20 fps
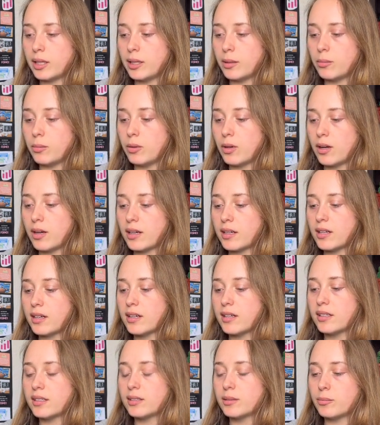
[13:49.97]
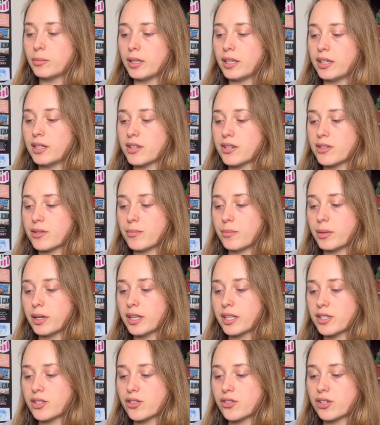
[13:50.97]
block, breakers and
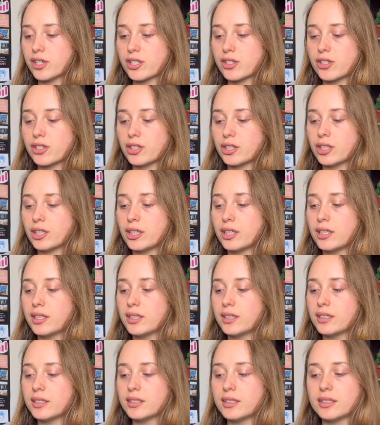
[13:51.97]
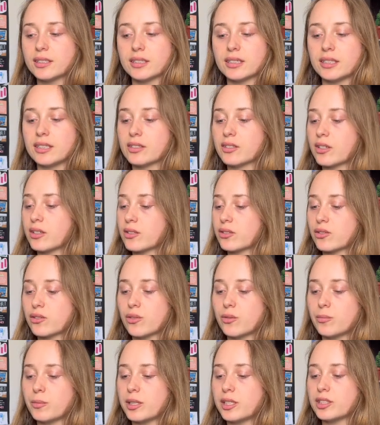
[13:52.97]
market structure. He's got
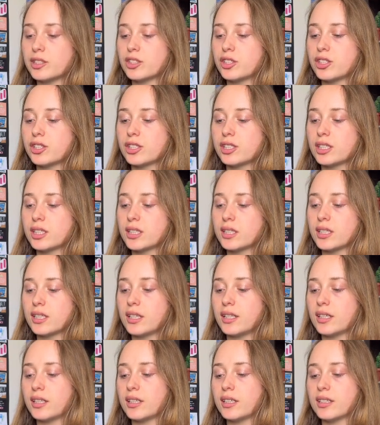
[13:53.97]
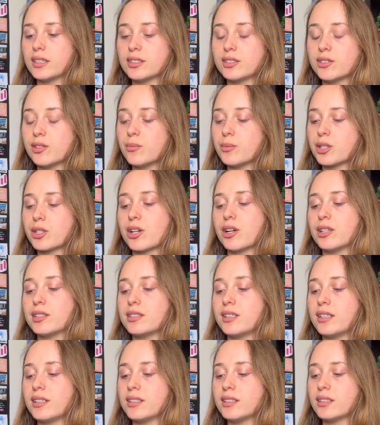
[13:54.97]
so much
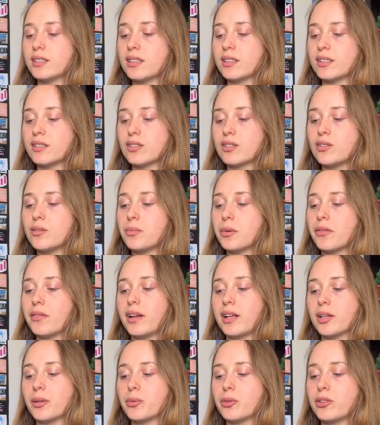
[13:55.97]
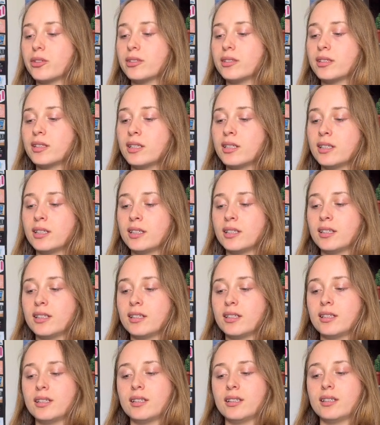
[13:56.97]
content that's super valuable.
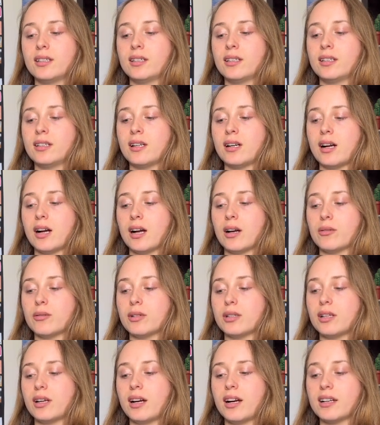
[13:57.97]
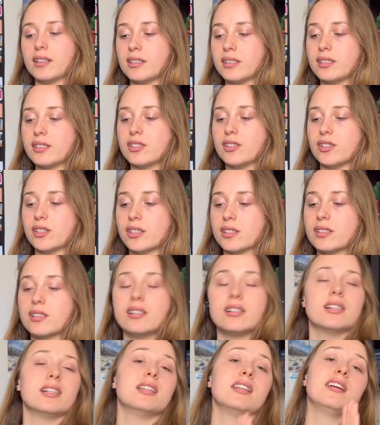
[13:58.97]
I would highly suggest
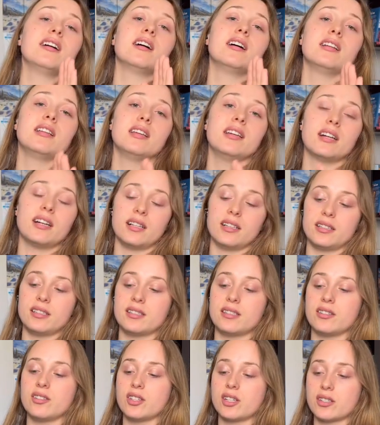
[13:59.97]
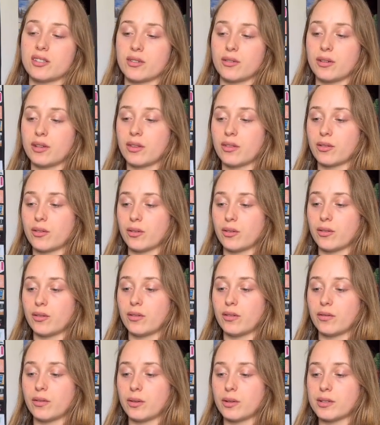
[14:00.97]
going through,
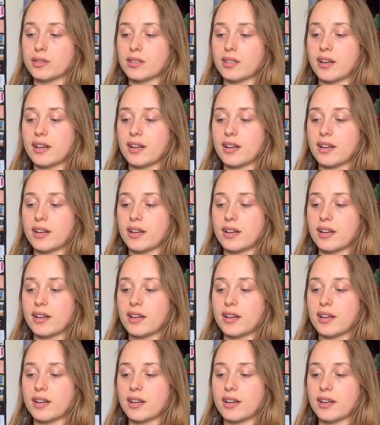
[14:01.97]
of course, the